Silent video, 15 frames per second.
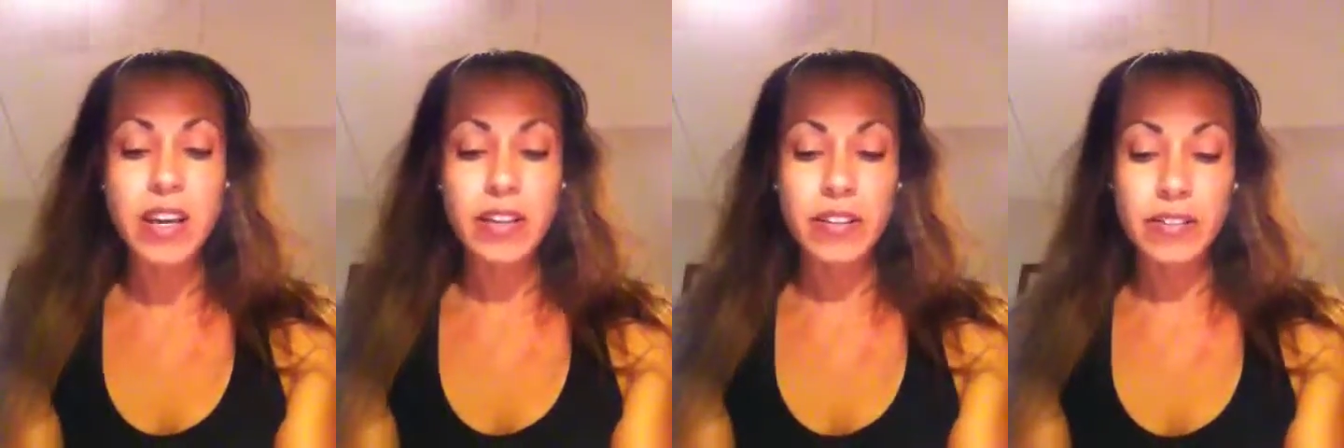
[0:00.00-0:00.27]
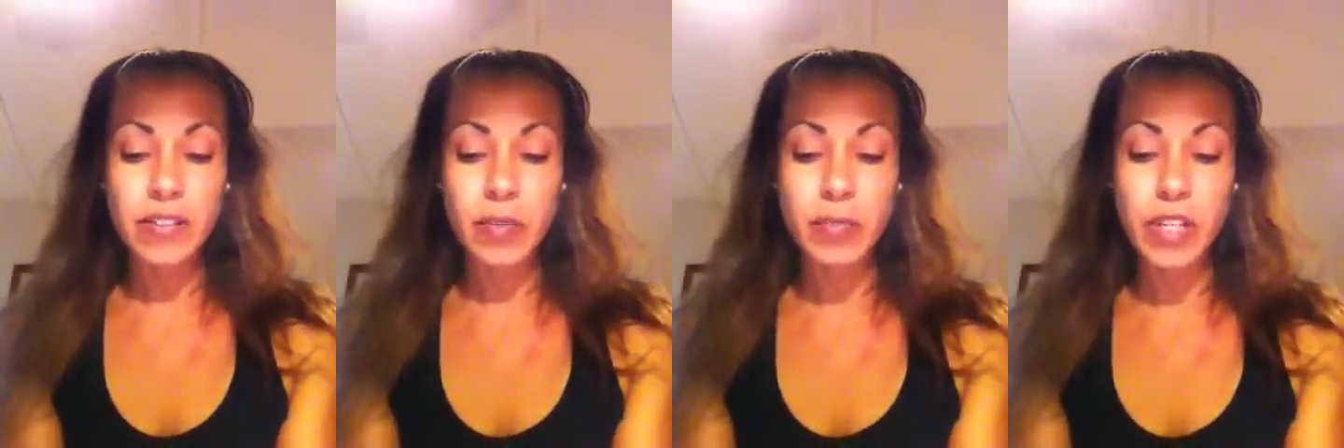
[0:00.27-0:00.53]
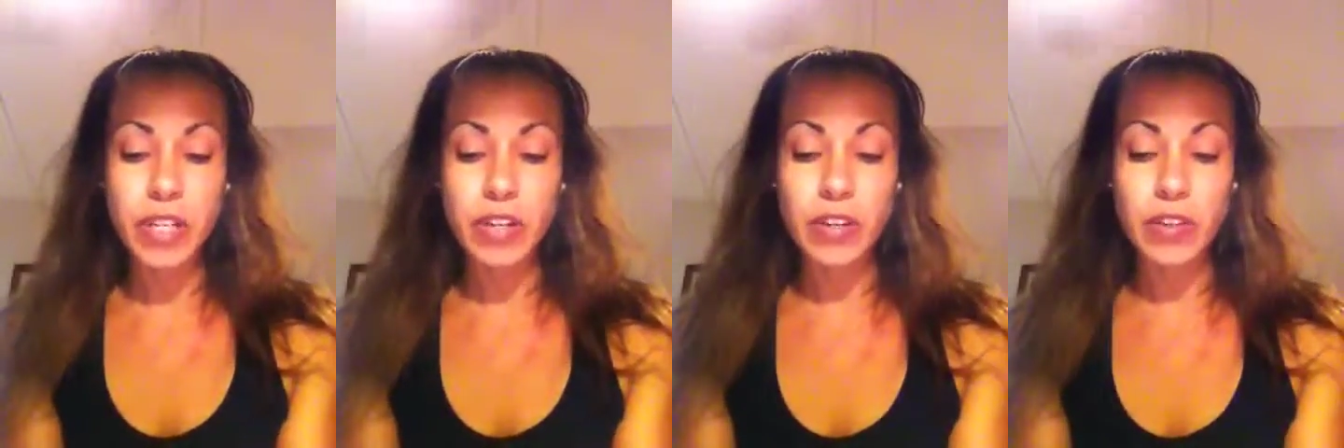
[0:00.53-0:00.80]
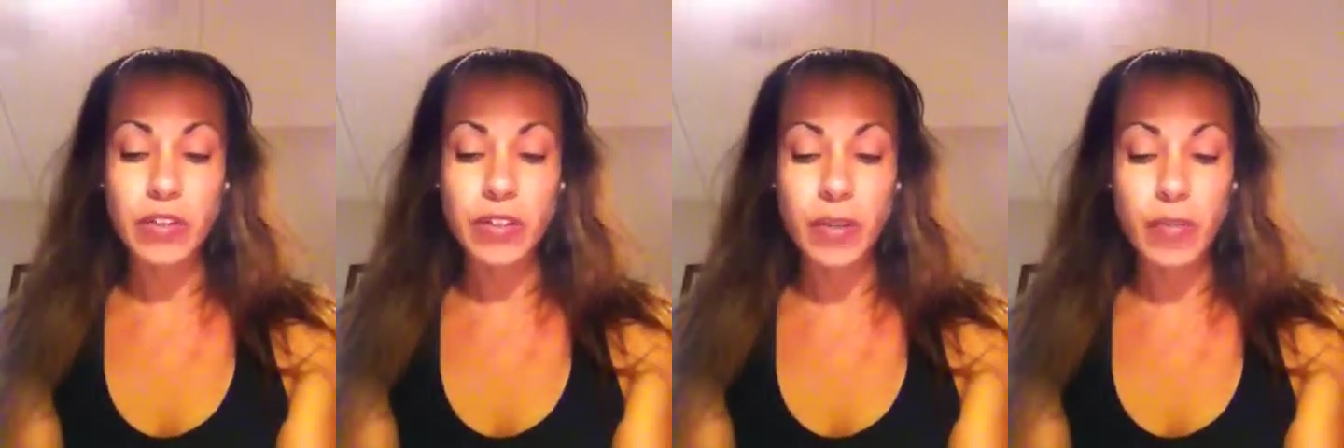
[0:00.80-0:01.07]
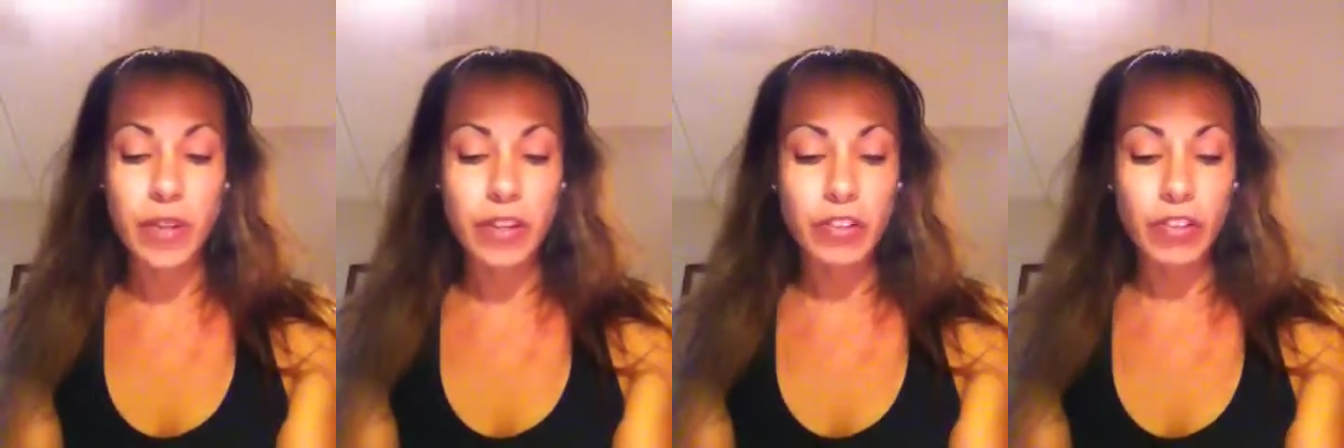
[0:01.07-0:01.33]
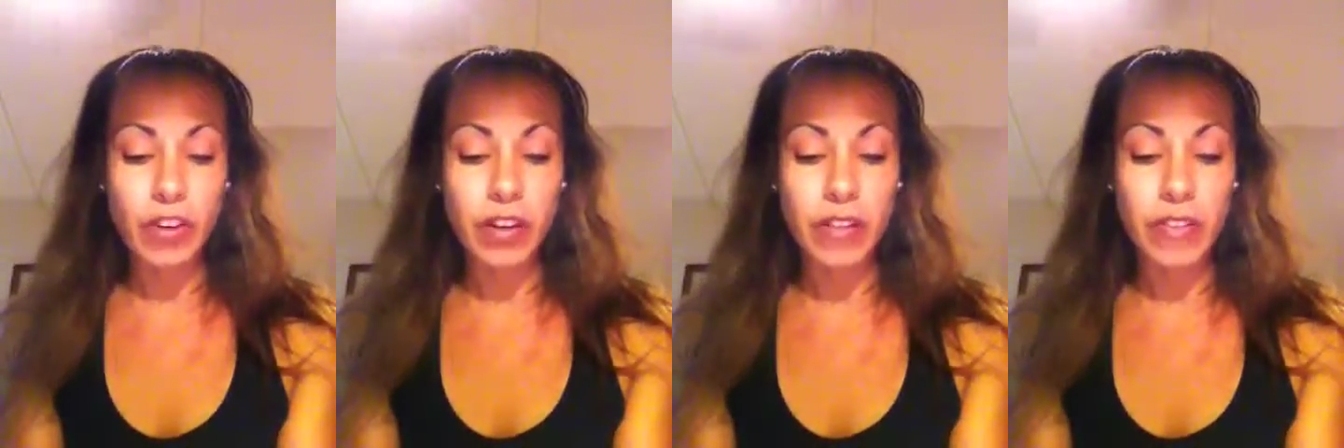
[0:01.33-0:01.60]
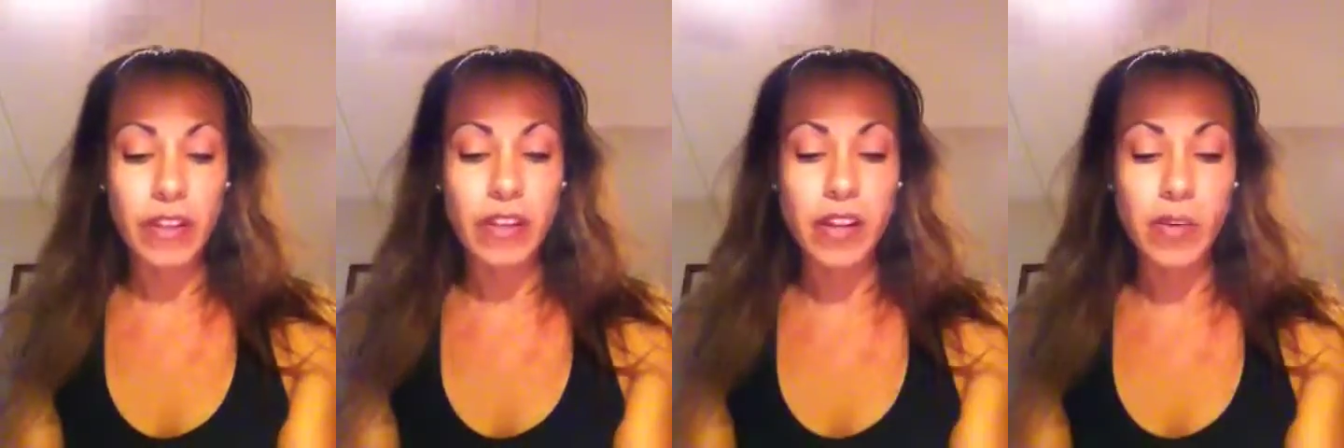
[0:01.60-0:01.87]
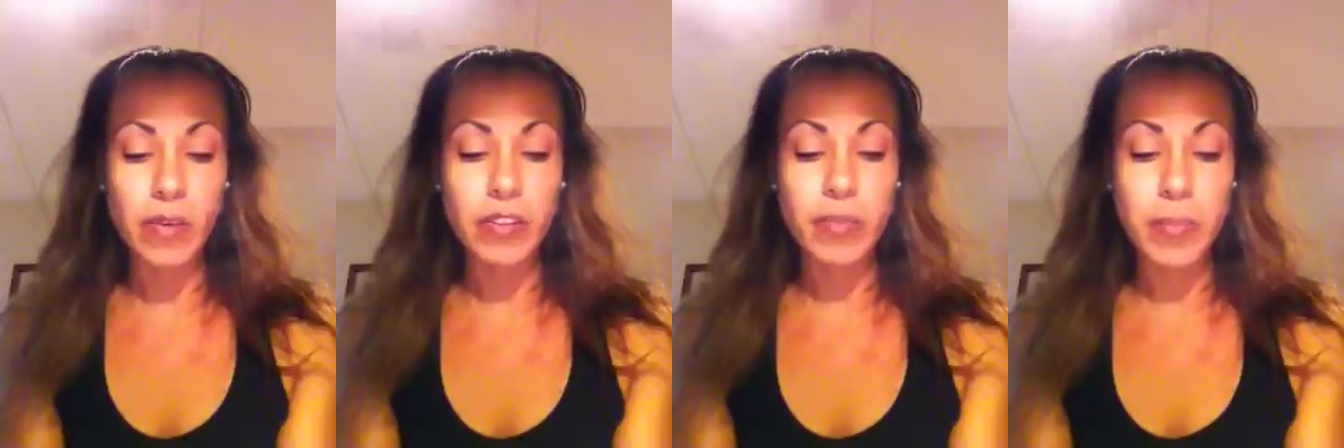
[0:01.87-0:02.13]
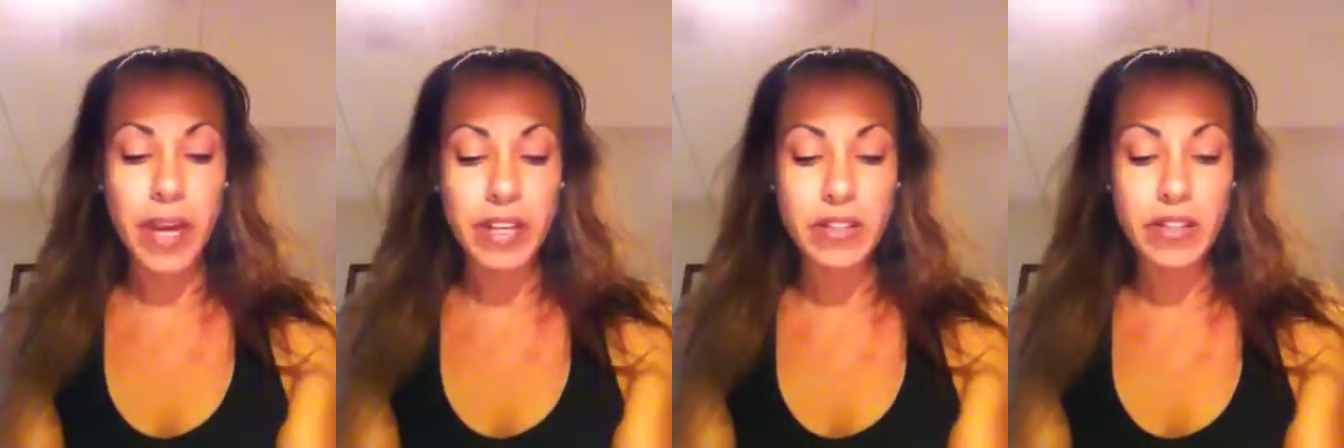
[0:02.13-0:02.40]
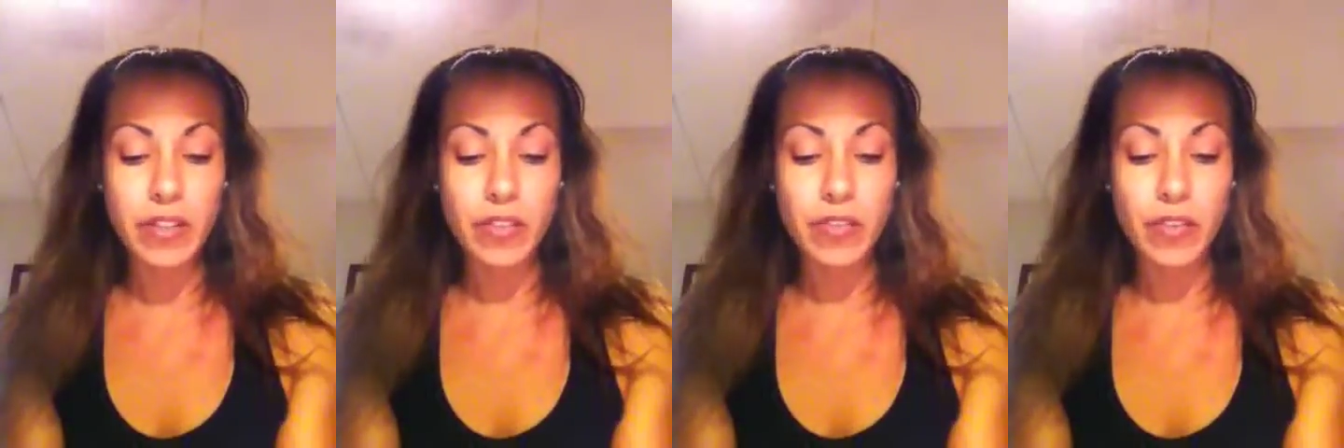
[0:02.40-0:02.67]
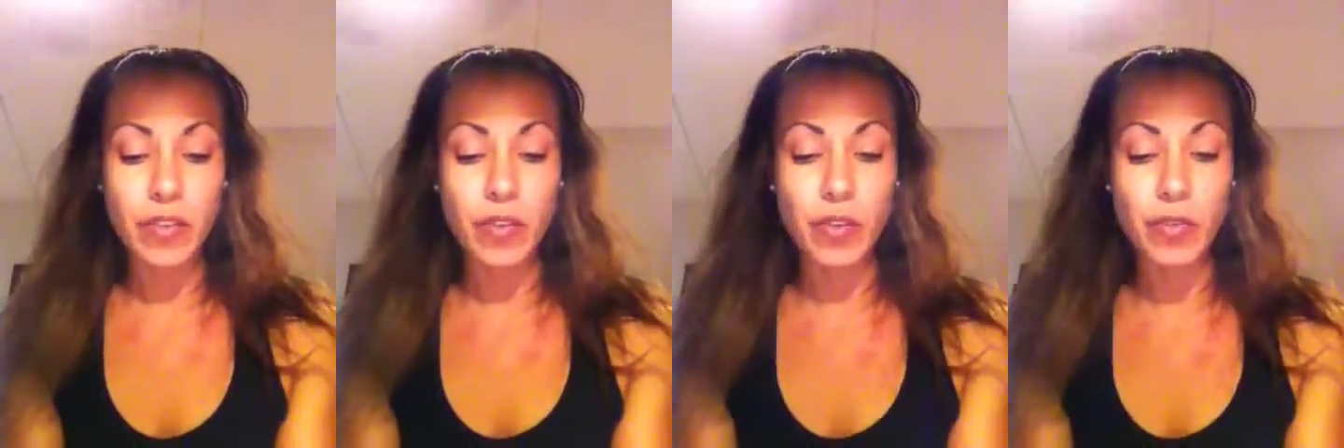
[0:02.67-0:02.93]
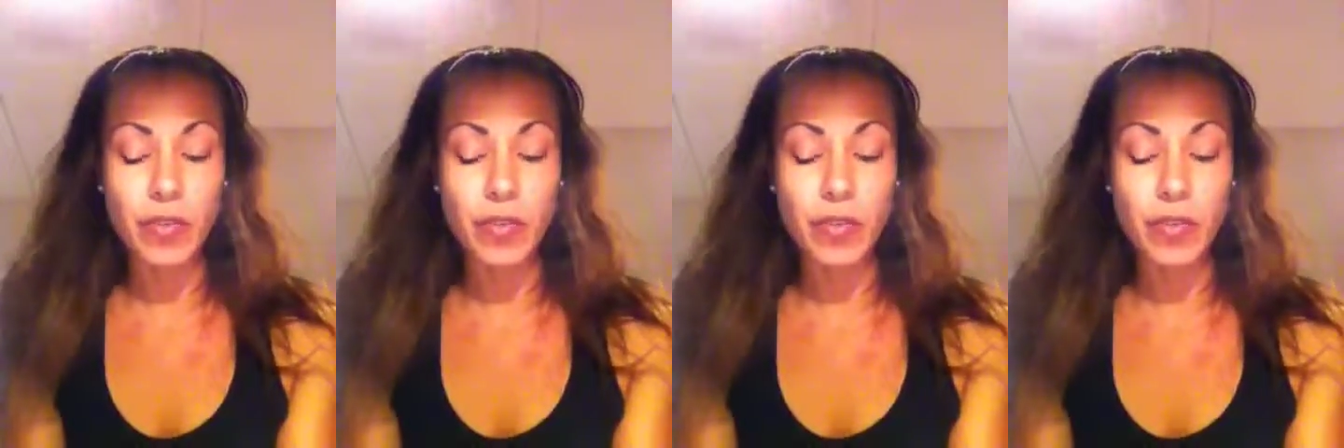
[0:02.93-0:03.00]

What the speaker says: The subject curls up their trunk, then lowers back to the floor,